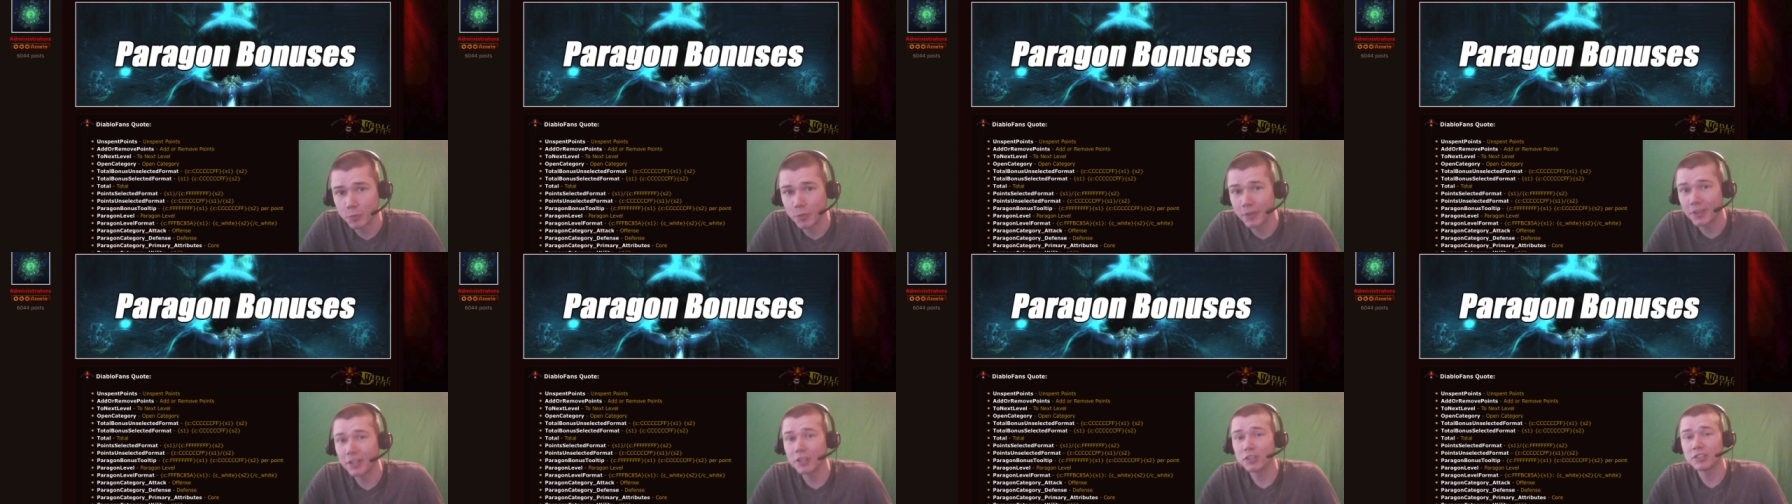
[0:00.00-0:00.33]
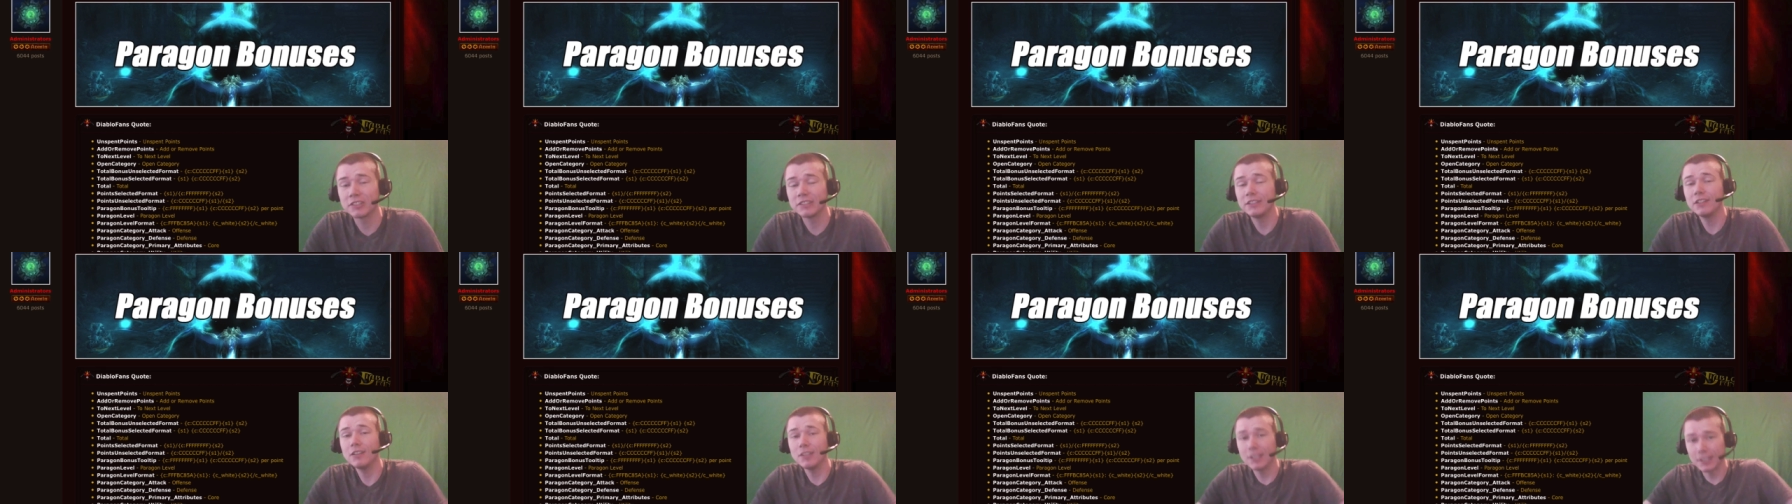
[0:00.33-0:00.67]
but there's
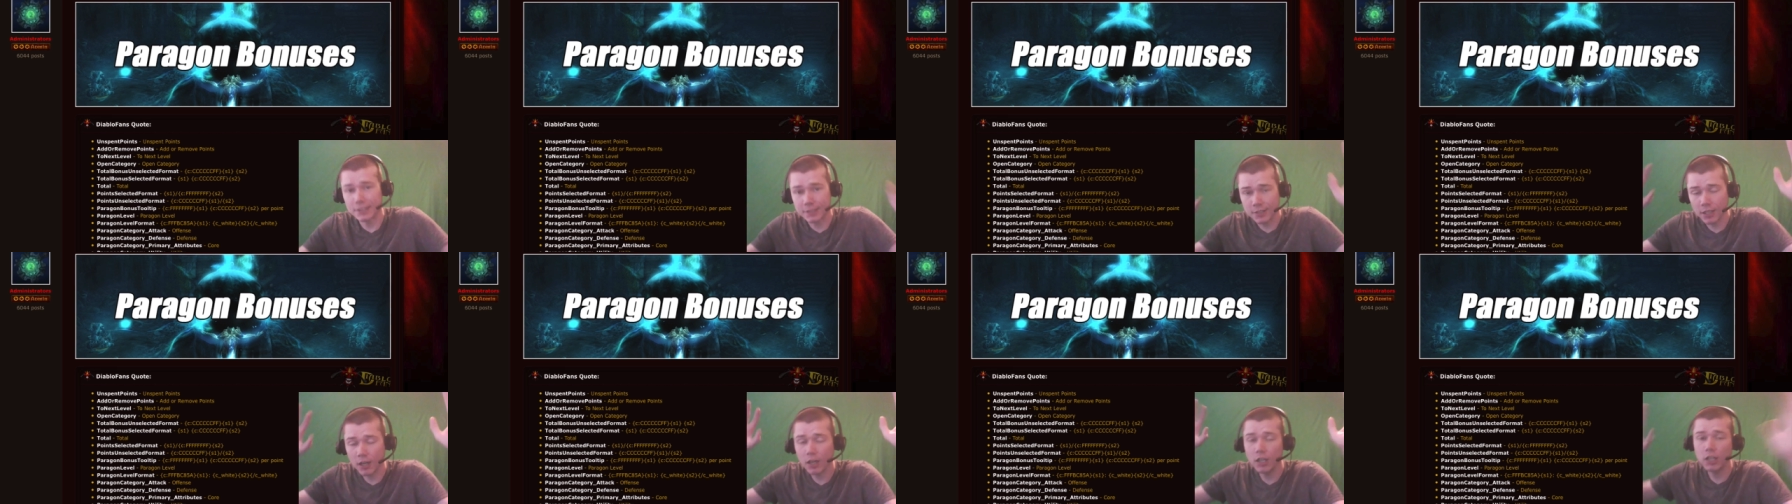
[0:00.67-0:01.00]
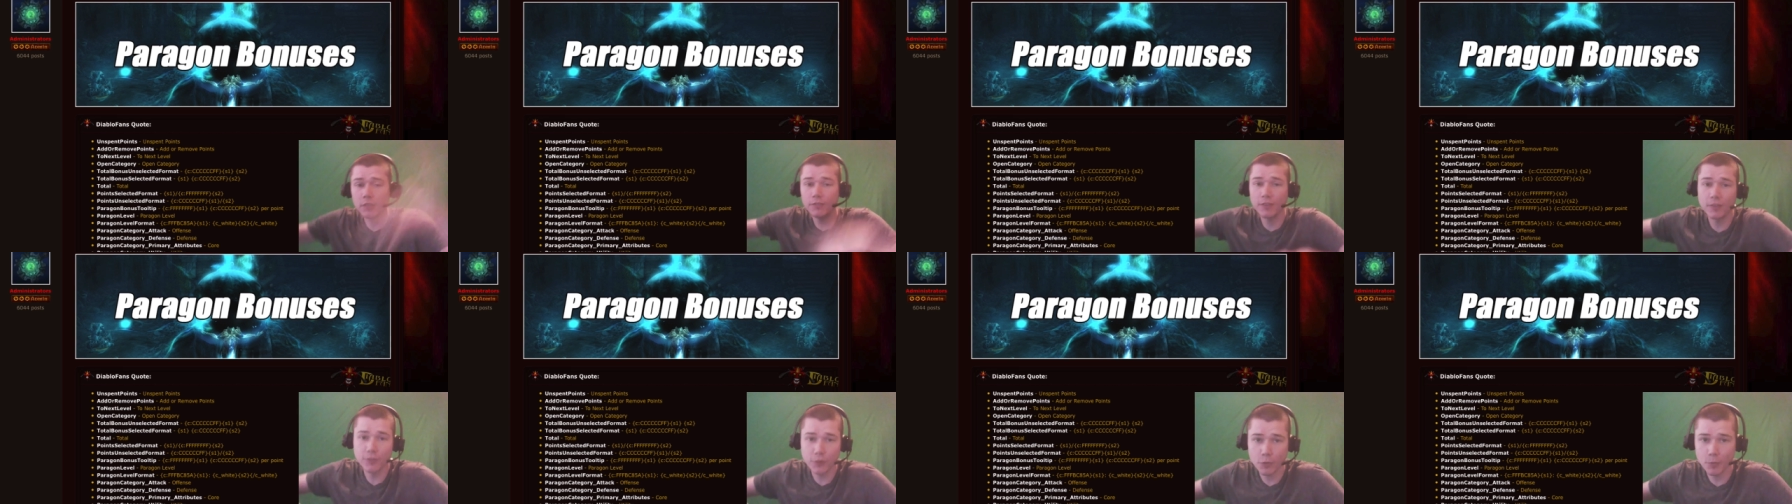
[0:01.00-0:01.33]
still a ton
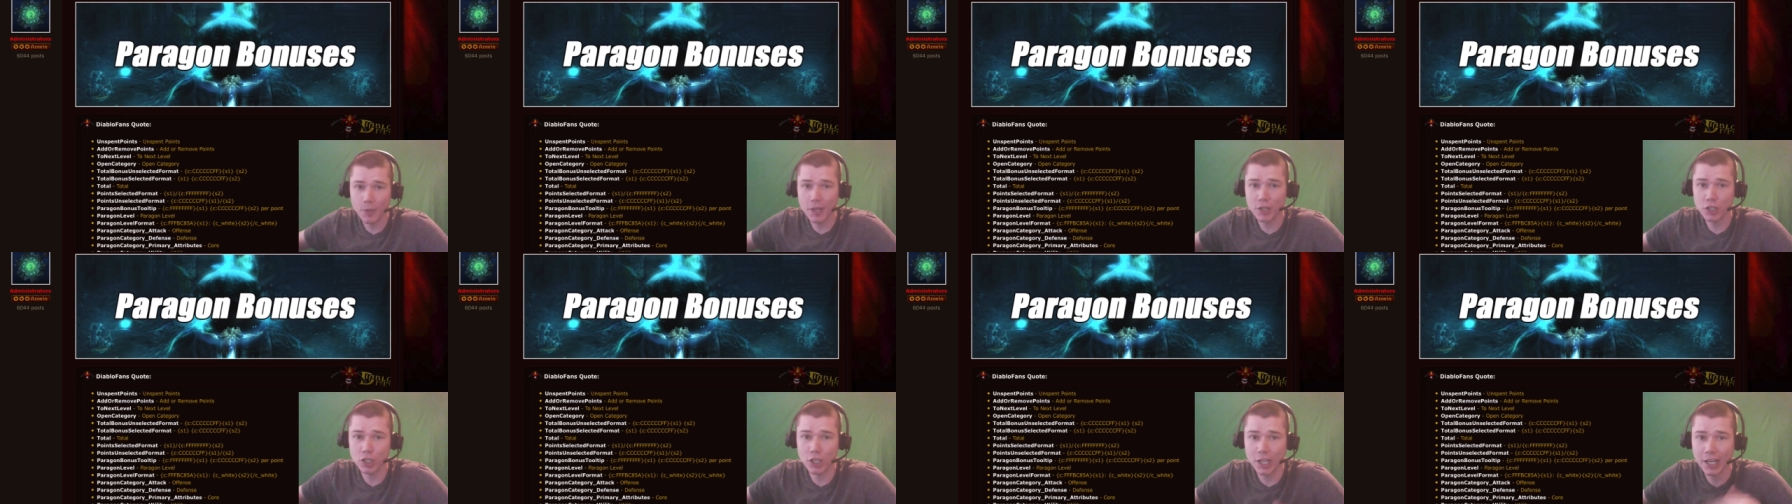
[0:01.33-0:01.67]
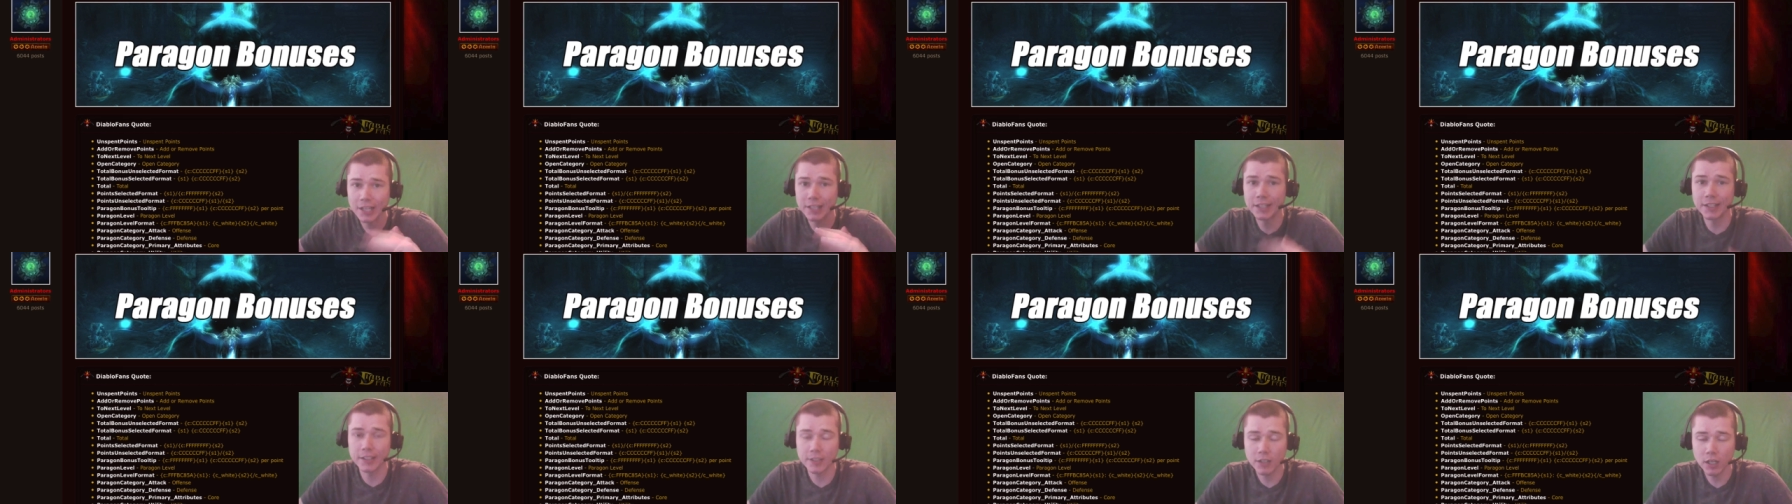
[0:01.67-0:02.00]
of information I
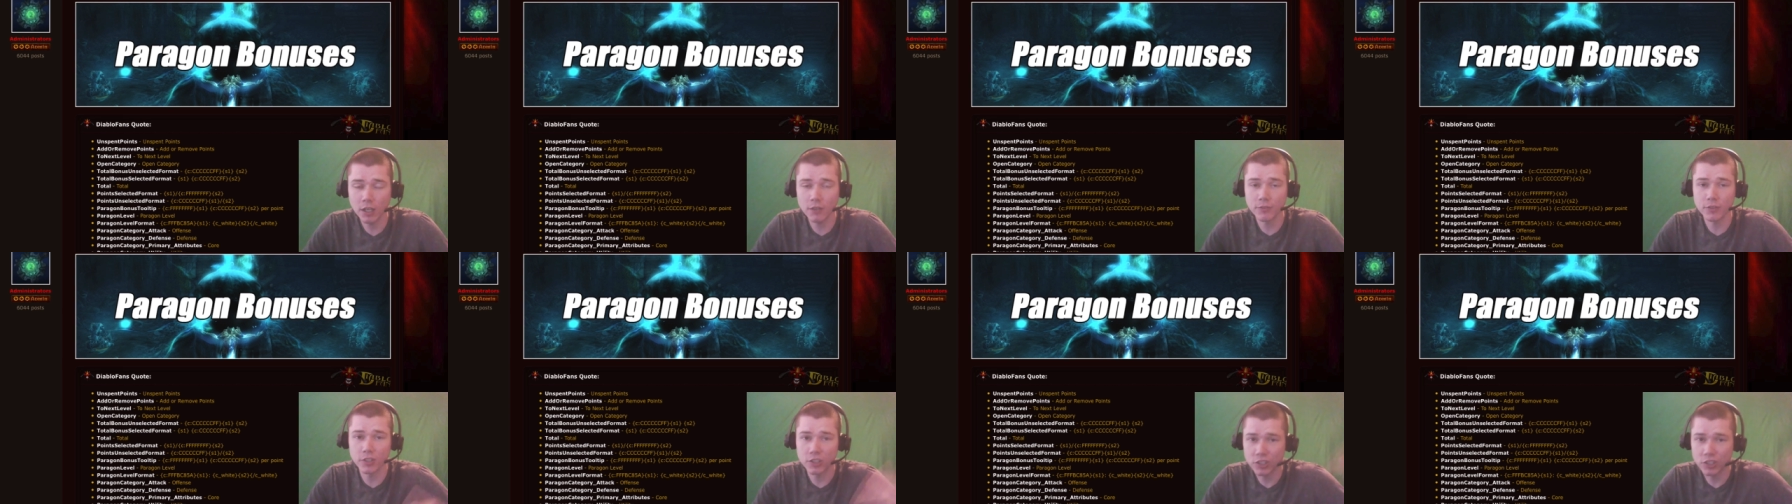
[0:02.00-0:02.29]
didn't cover.